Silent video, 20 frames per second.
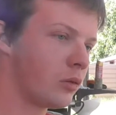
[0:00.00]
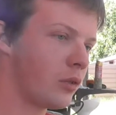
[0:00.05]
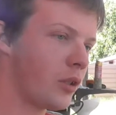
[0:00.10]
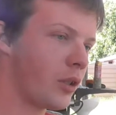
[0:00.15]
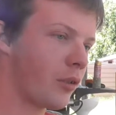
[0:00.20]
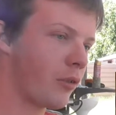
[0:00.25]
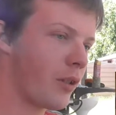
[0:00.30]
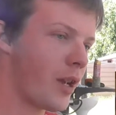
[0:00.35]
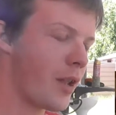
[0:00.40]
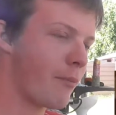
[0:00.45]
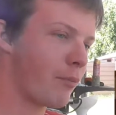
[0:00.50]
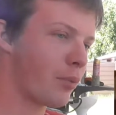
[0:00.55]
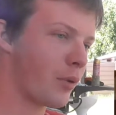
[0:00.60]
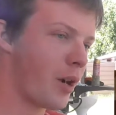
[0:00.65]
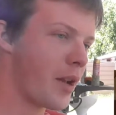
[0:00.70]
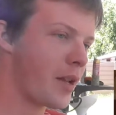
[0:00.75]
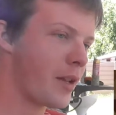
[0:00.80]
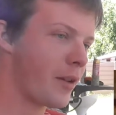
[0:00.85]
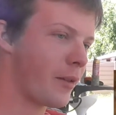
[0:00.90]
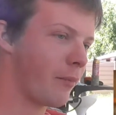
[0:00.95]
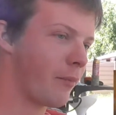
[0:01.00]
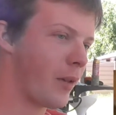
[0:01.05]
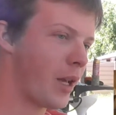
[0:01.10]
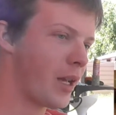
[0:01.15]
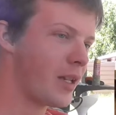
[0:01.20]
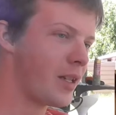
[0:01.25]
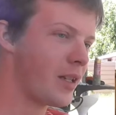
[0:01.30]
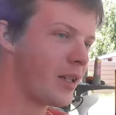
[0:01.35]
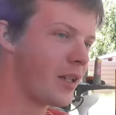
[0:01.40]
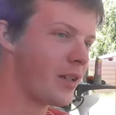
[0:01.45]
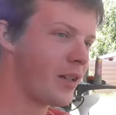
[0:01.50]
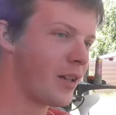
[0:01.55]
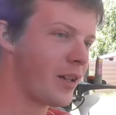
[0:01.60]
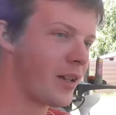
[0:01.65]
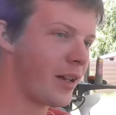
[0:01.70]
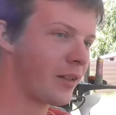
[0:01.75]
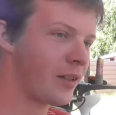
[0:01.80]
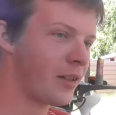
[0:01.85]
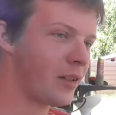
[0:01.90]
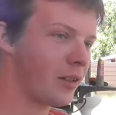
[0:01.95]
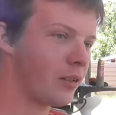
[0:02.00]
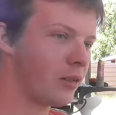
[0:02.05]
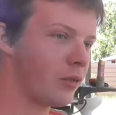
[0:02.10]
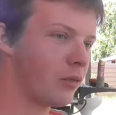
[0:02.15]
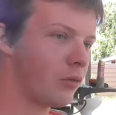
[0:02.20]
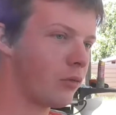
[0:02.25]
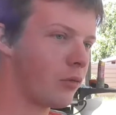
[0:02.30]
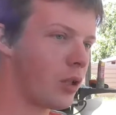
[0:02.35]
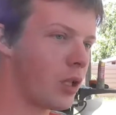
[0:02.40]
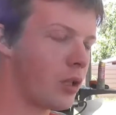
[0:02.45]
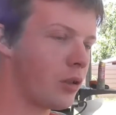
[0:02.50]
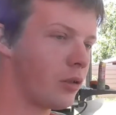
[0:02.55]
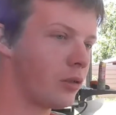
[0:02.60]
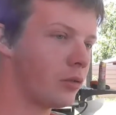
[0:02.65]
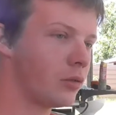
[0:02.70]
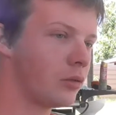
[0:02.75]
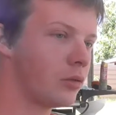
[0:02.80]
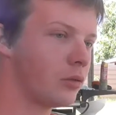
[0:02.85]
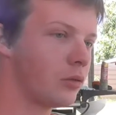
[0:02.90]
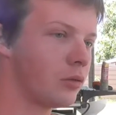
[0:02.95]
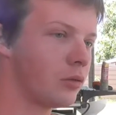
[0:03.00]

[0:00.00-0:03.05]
It's already breaking, mate. You don't have to do. Whoa!